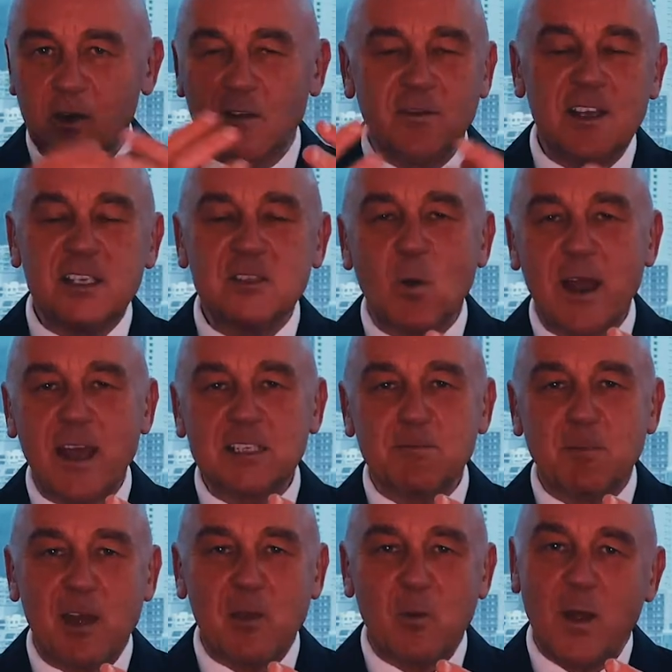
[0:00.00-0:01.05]
of these ways,
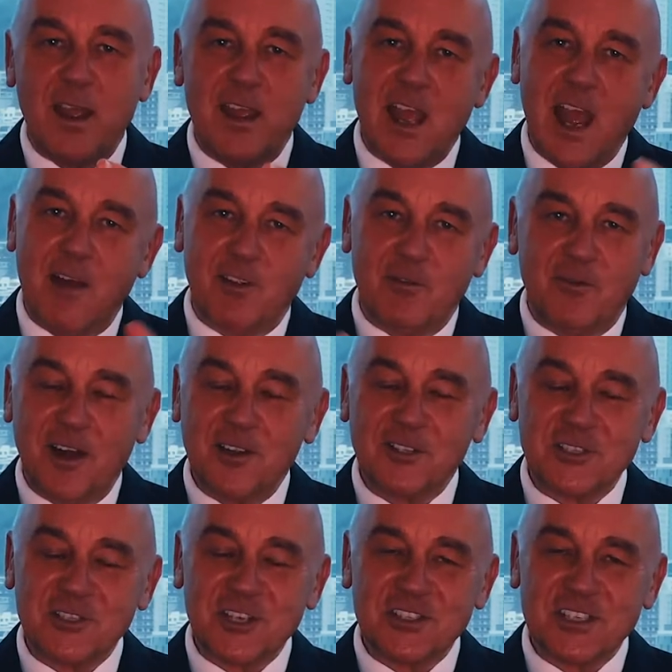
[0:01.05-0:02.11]
by the way, have
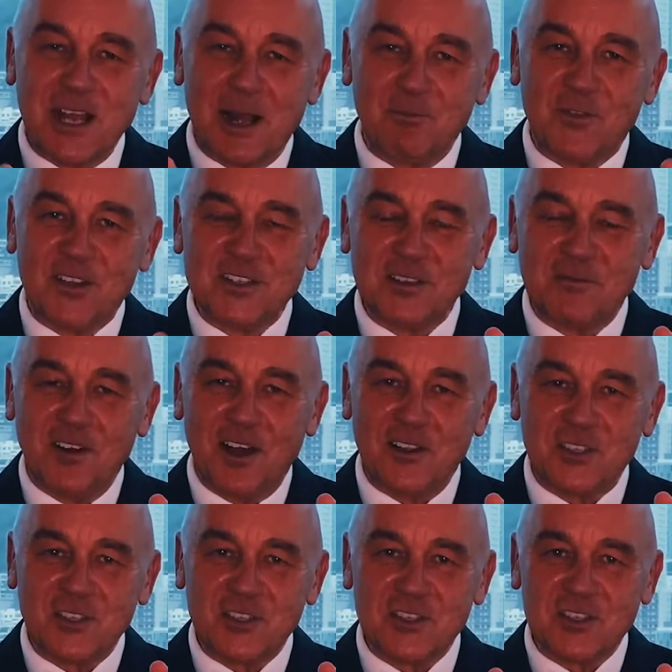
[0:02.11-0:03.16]
advantages and
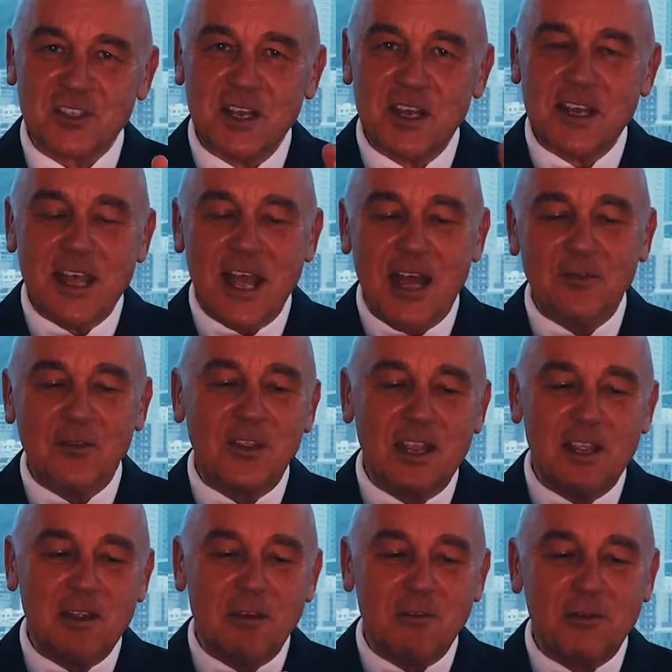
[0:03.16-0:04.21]
disadvantages. And
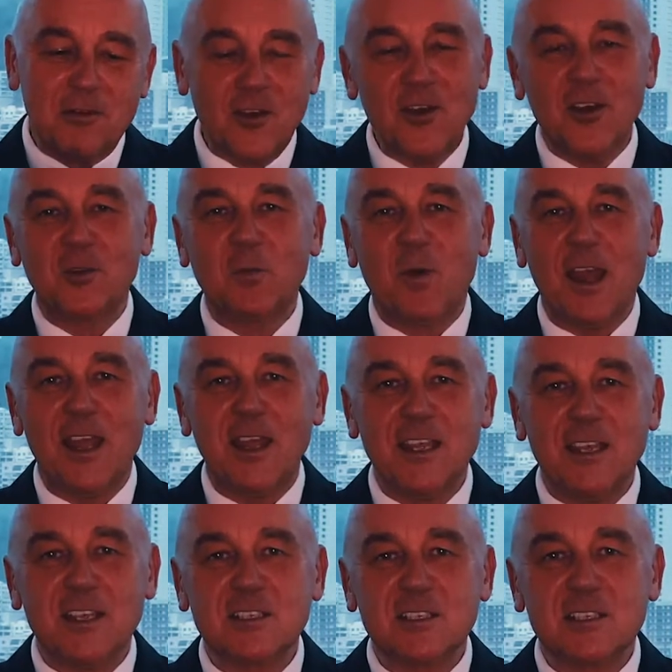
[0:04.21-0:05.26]
the third way
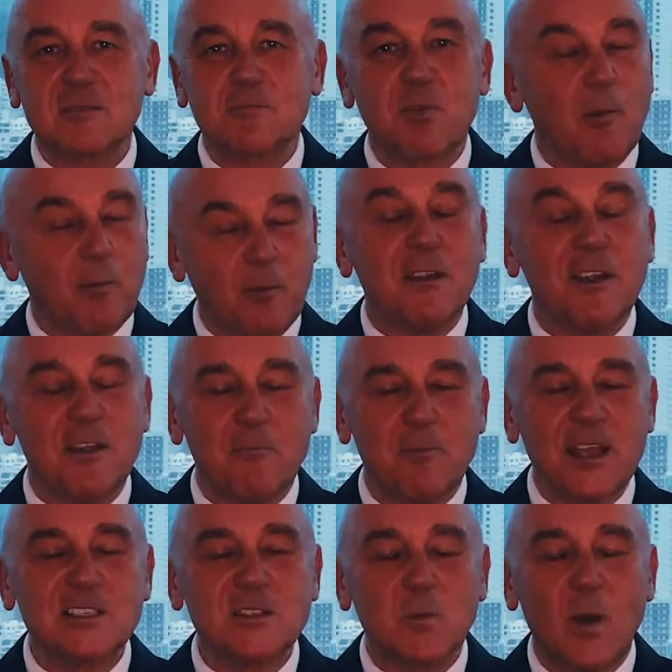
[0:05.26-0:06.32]
is probably the
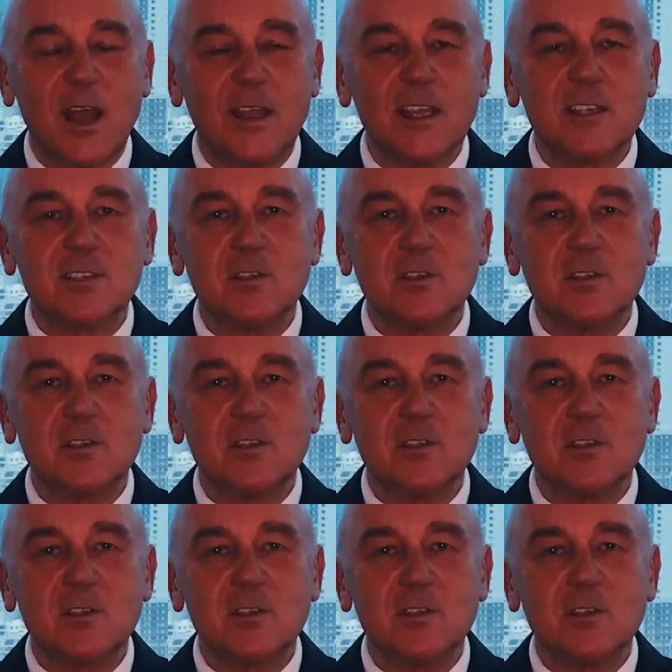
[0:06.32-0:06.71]
best way, is